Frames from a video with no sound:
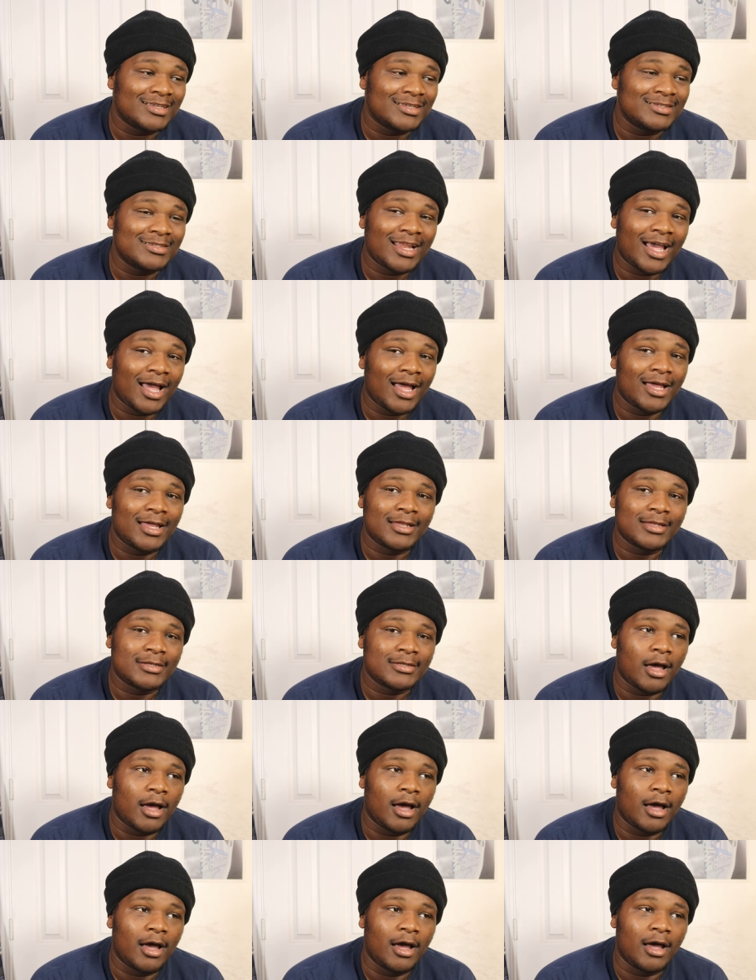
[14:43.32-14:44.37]
not
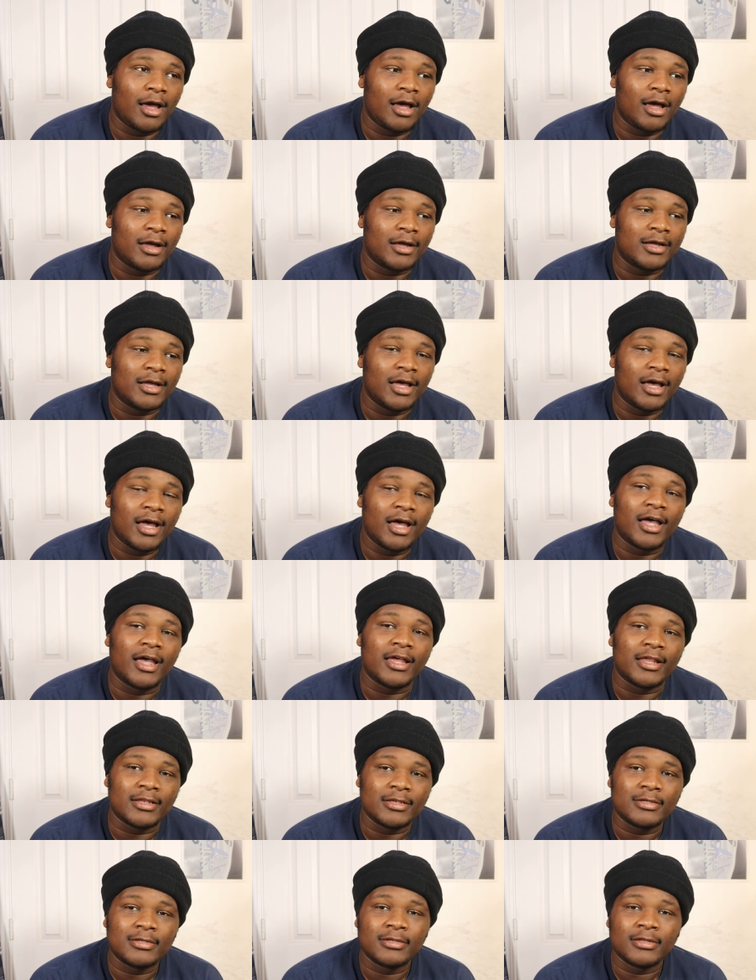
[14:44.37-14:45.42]
a
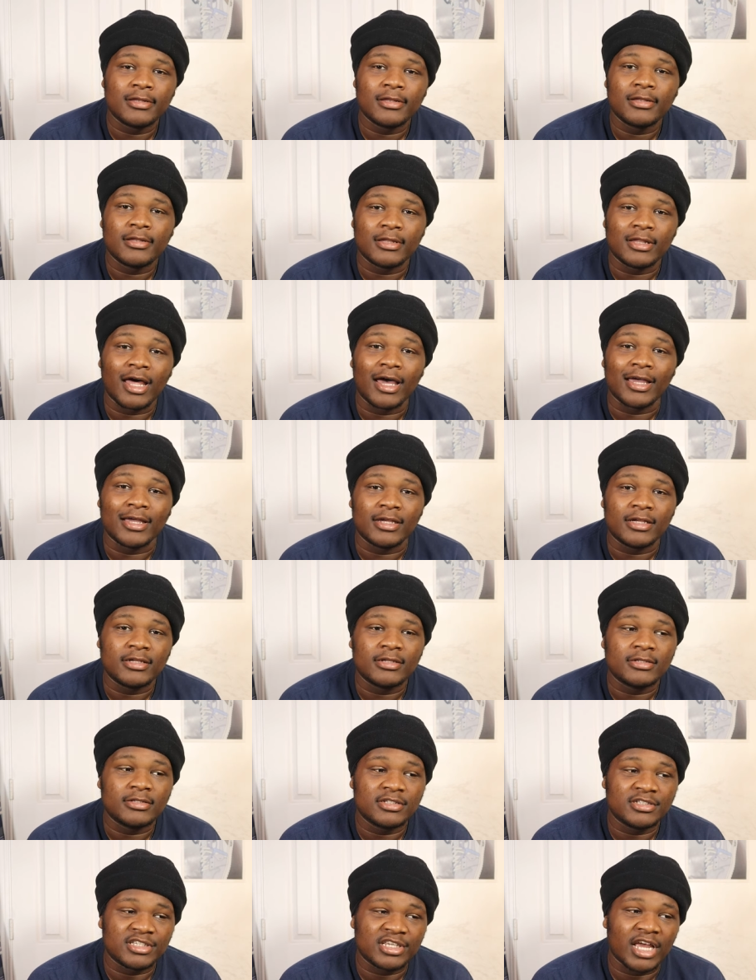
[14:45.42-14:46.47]
gun
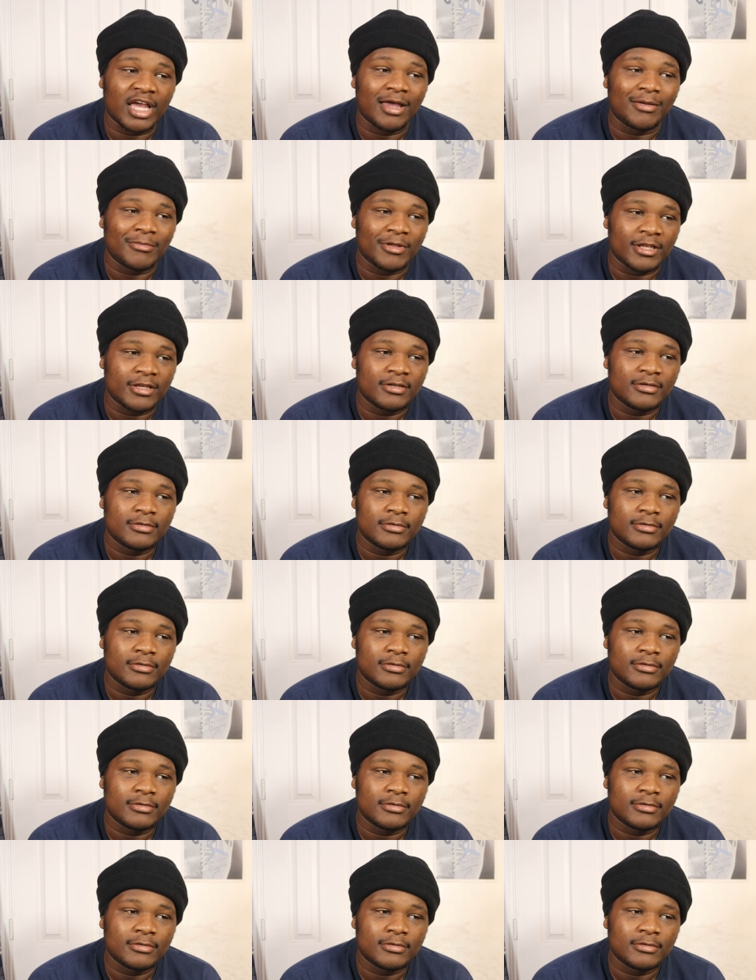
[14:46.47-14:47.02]
like Janet